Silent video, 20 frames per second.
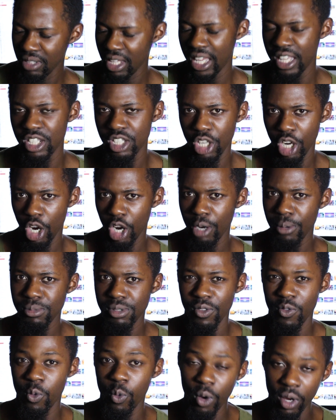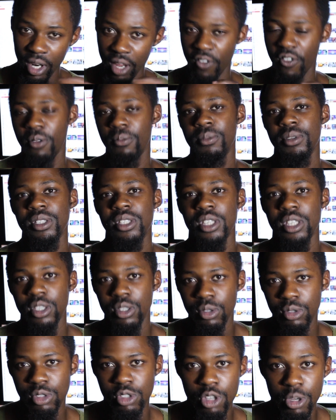in terms of one of them is a
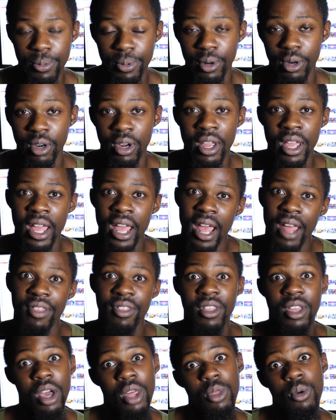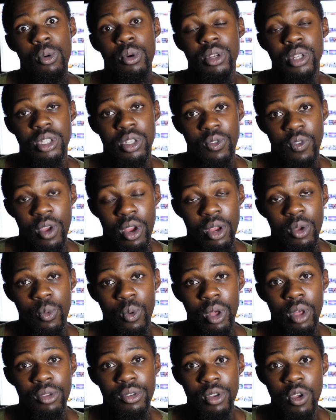YouTuber and the other one is very
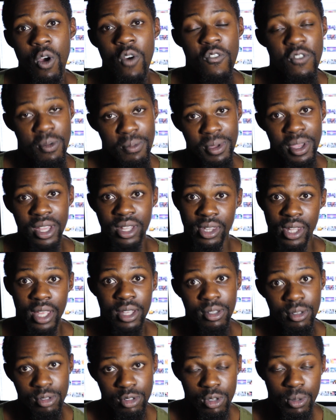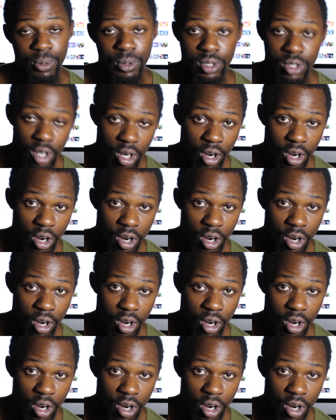well known for being that YouTuber's